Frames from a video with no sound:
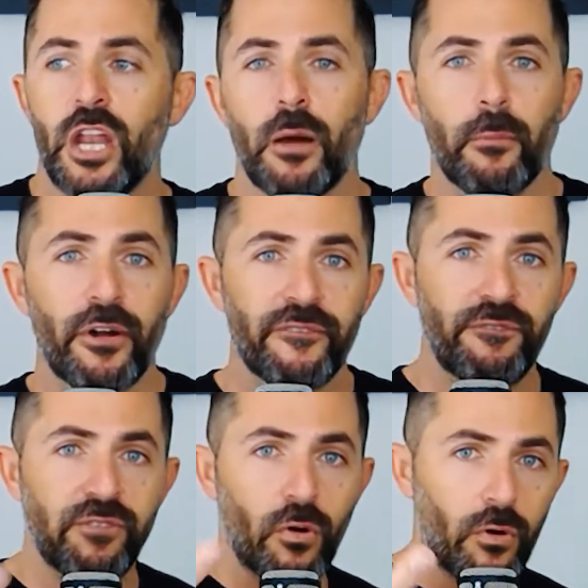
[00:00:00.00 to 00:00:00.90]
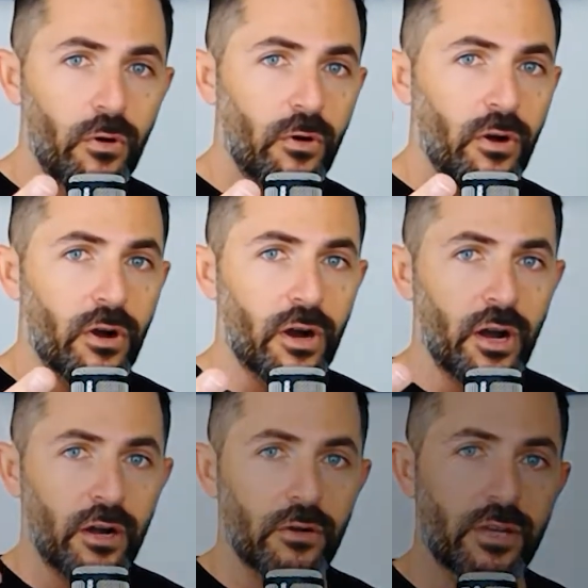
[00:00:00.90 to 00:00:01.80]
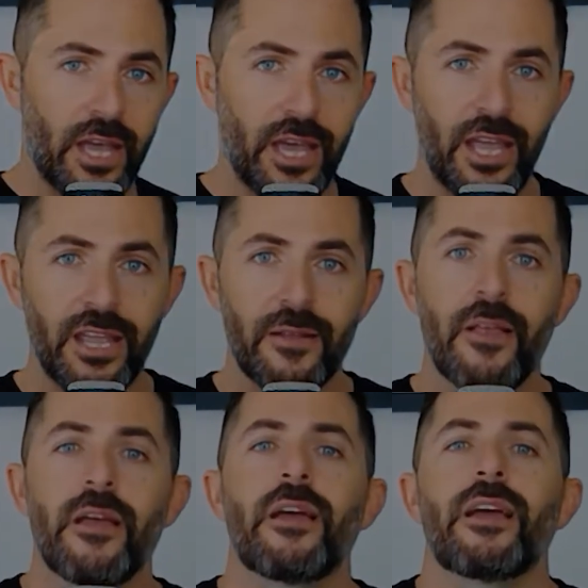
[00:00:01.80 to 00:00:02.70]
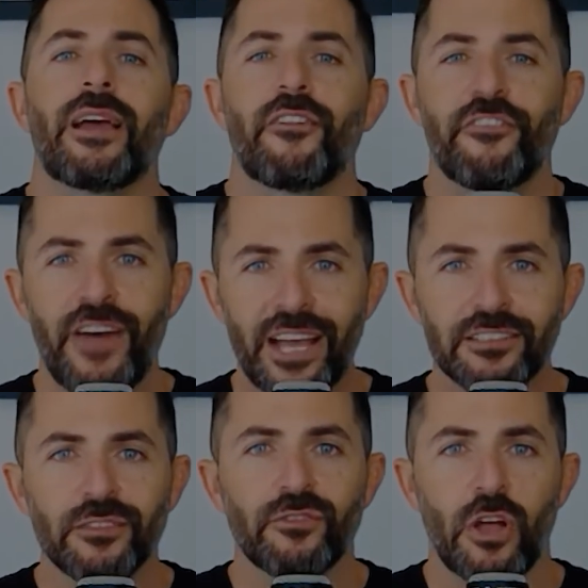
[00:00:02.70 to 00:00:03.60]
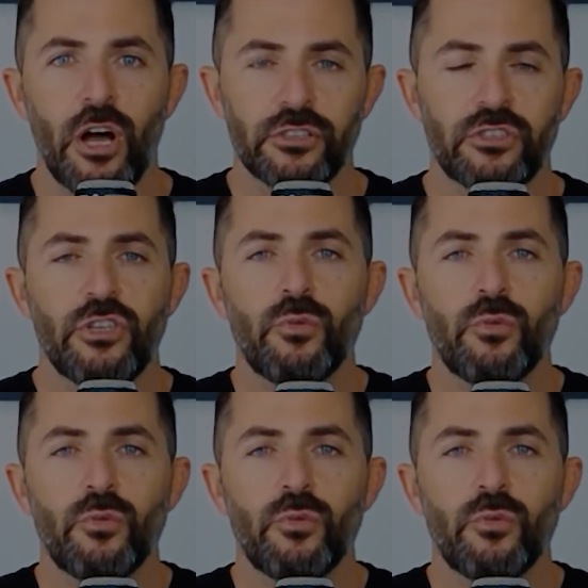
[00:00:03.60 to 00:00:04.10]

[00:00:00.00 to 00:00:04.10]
Number four, okay. Facts of loss.